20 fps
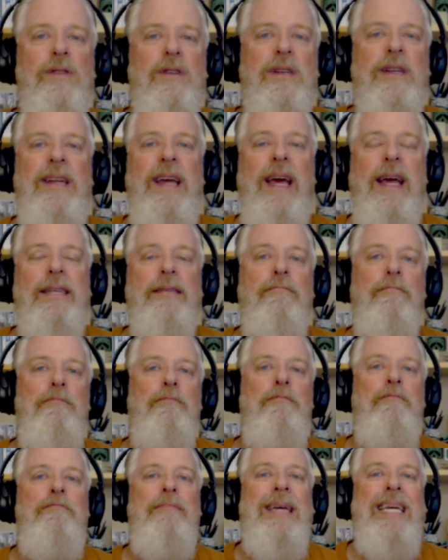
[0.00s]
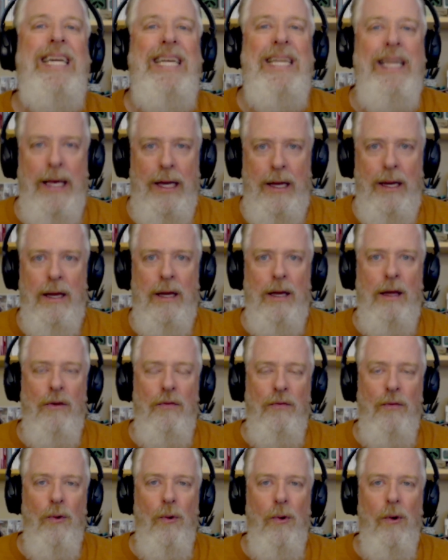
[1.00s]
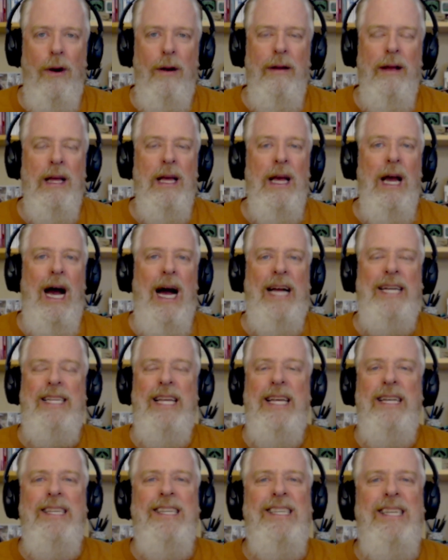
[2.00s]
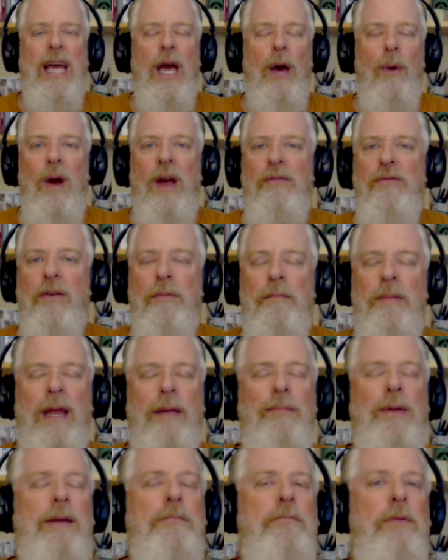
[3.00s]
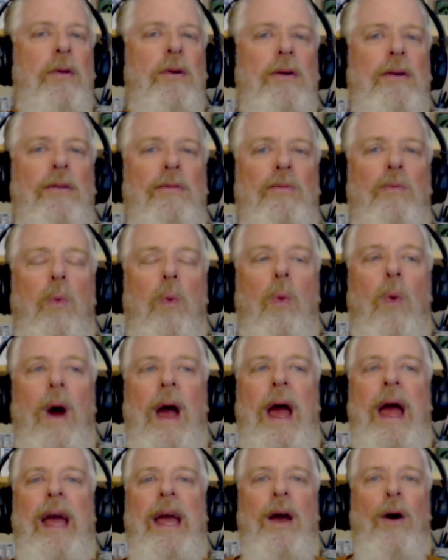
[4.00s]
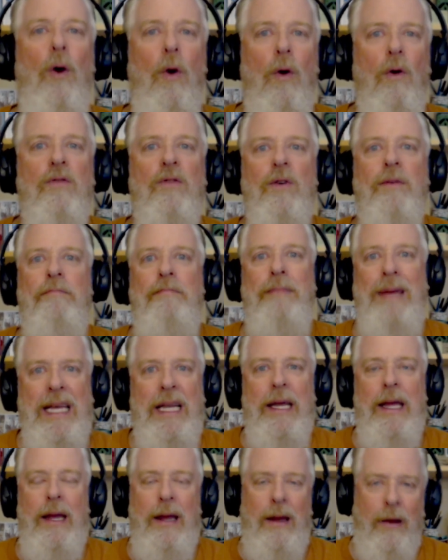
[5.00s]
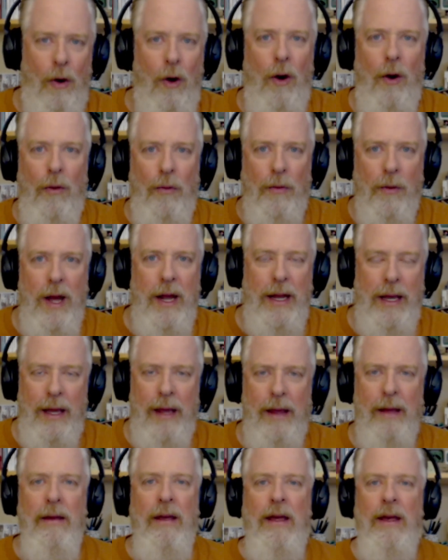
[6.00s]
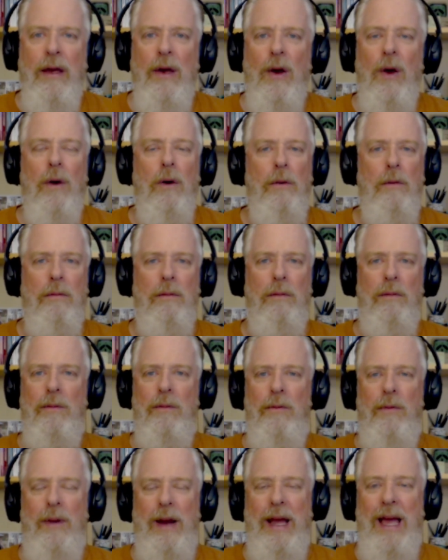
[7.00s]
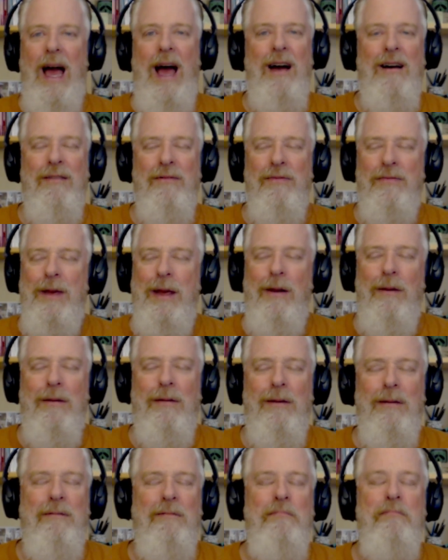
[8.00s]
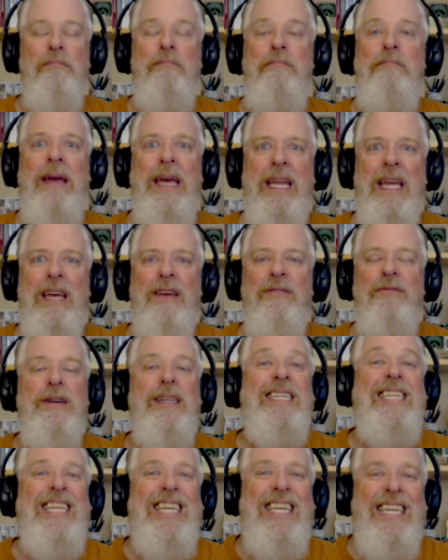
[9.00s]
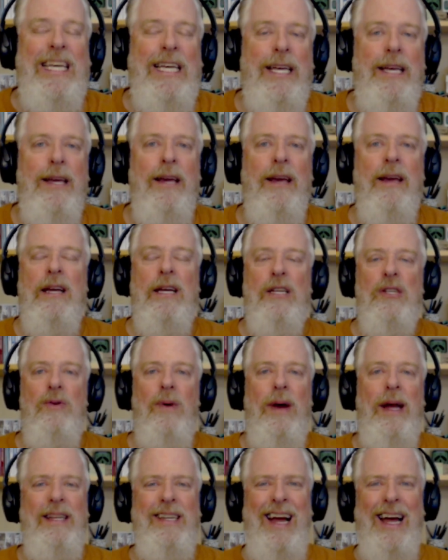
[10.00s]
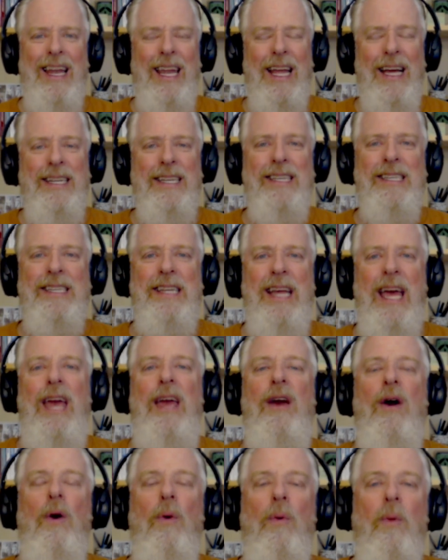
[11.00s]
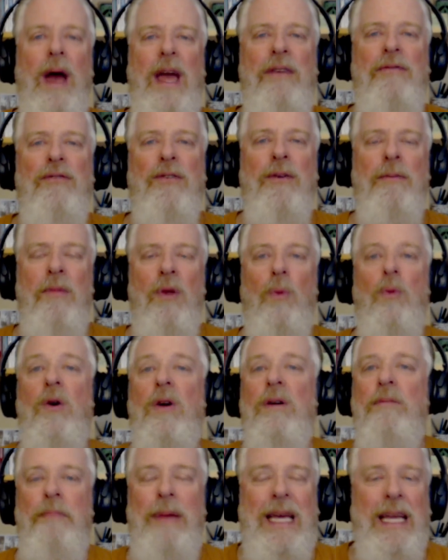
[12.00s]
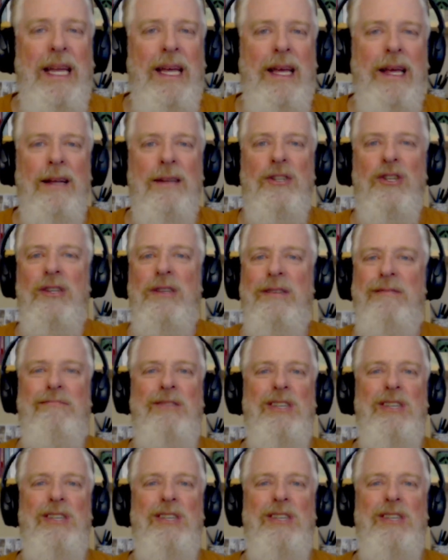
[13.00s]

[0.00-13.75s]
today's meeting for? I tend to stay away from meeting. People are way over meetinged already. We have, meeting fatigue. So I like to stay away from the word meeting. Just